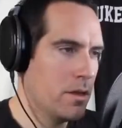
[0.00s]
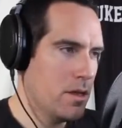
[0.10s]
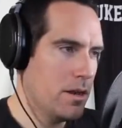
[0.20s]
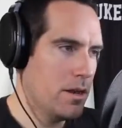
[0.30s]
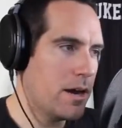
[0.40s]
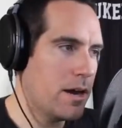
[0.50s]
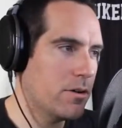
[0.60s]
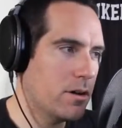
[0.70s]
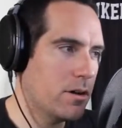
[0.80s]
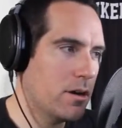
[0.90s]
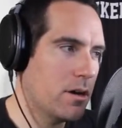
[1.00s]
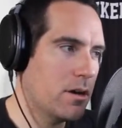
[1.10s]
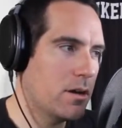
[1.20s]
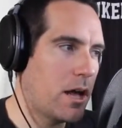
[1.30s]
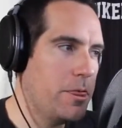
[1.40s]
Now,
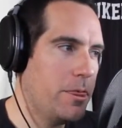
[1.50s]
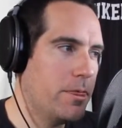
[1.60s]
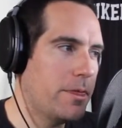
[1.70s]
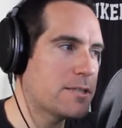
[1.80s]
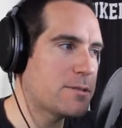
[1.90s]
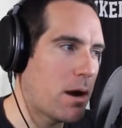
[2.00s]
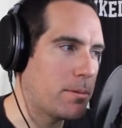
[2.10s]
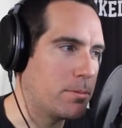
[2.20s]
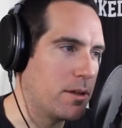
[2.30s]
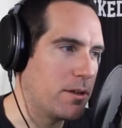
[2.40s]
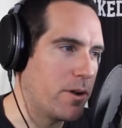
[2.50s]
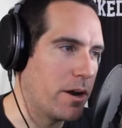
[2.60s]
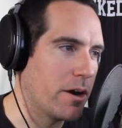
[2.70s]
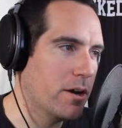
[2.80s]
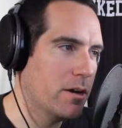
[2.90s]
that's probably
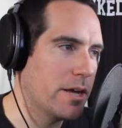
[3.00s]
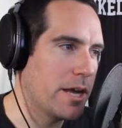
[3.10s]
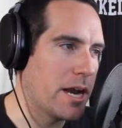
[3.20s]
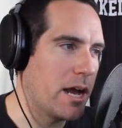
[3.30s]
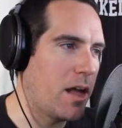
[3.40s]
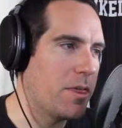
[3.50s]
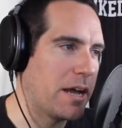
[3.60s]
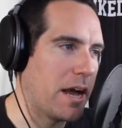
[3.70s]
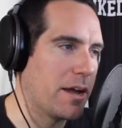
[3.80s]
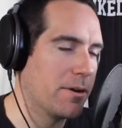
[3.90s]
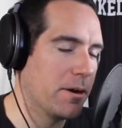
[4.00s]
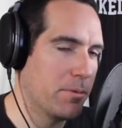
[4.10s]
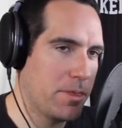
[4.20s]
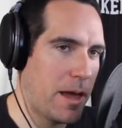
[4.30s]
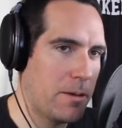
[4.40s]
fair, and I think I agree
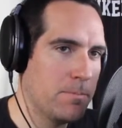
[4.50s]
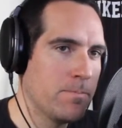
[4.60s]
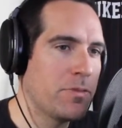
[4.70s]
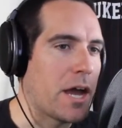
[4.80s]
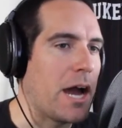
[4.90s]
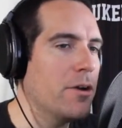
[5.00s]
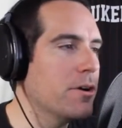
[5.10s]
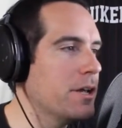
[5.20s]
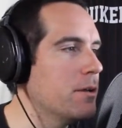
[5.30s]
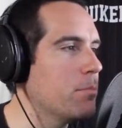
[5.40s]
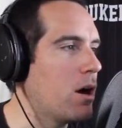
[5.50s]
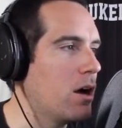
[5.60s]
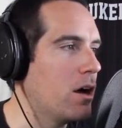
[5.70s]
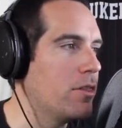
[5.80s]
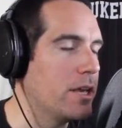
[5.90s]
with that. I heard him
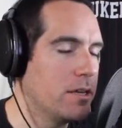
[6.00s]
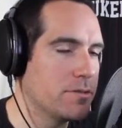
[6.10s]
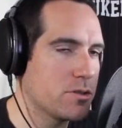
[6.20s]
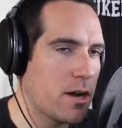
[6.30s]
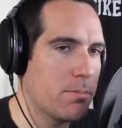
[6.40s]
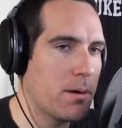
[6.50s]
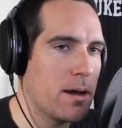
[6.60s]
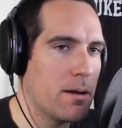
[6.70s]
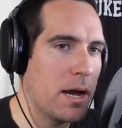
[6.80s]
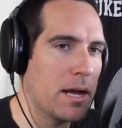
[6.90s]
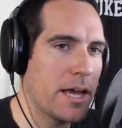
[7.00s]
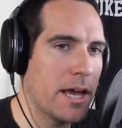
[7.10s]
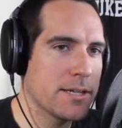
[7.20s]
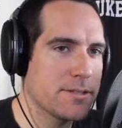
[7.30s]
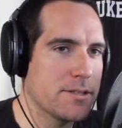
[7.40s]
on the Eavesdrop
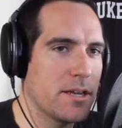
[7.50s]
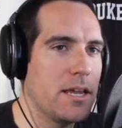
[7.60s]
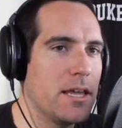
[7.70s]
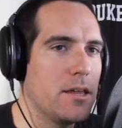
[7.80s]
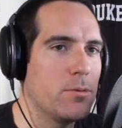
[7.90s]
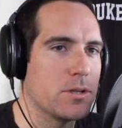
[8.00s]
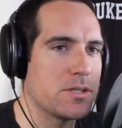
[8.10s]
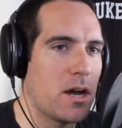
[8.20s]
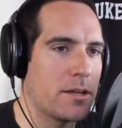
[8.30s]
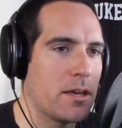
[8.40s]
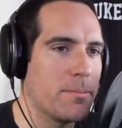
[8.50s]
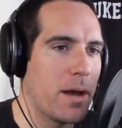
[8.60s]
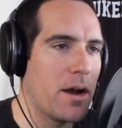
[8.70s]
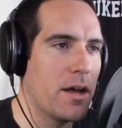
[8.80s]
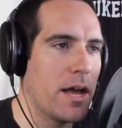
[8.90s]
podcast, and he was talking
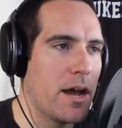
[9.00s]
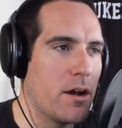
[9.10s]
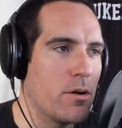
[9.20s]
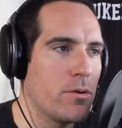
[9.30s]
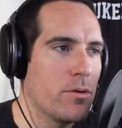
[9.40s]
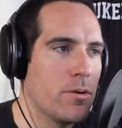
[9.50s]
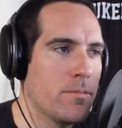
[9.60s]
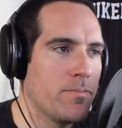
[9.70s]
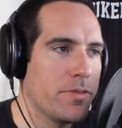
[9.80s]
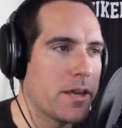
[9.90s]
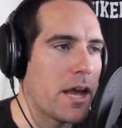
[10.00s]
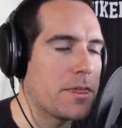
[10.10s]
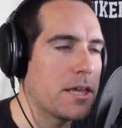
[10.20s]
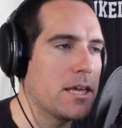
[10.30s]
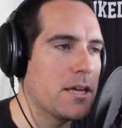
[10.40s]
about how I
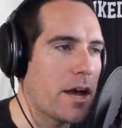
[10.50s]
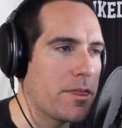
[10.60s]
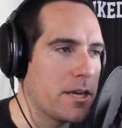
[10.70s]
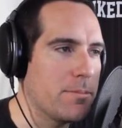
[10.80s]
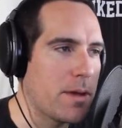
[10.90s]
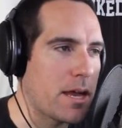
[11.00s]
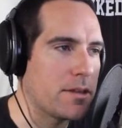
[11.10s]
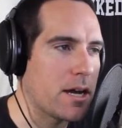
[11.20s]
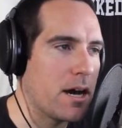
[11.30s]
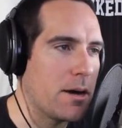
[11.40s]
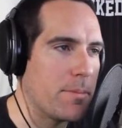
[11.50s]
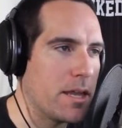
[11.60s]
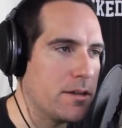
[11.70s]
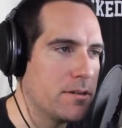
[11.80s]
think he made the comment,